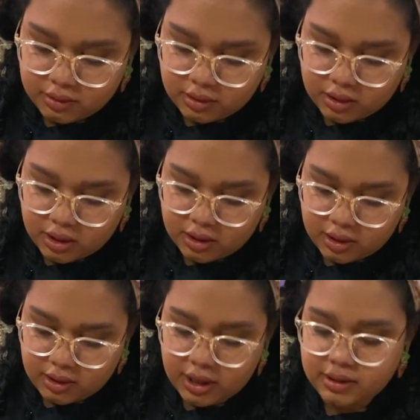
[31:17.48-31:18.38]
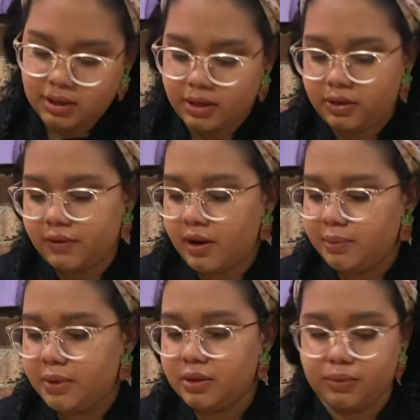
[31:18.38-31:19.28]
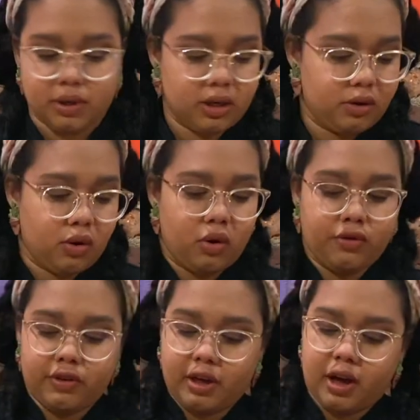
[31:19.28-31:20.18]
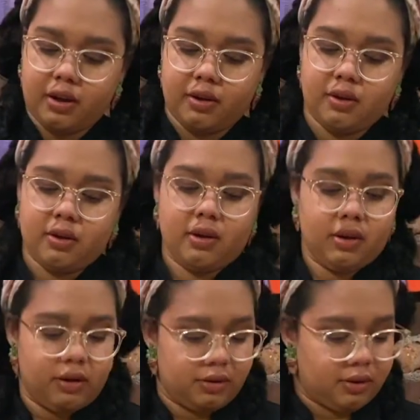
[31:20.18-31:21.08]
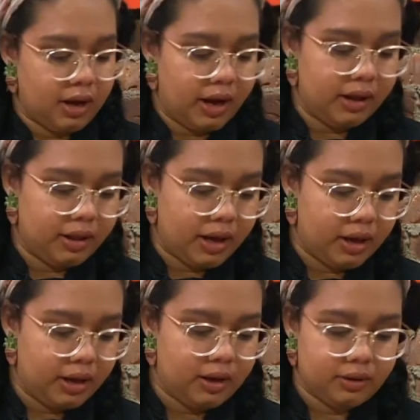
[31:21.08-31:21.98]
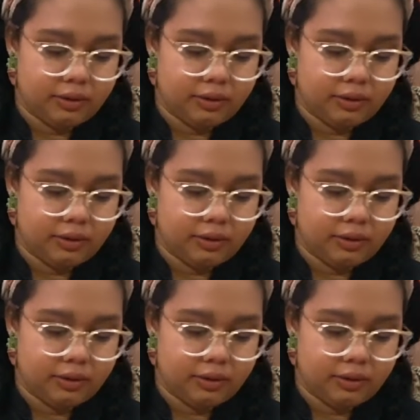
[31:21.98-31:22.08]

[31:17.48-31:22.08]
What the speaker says: And then that side is fine because we're gonna go over that to outline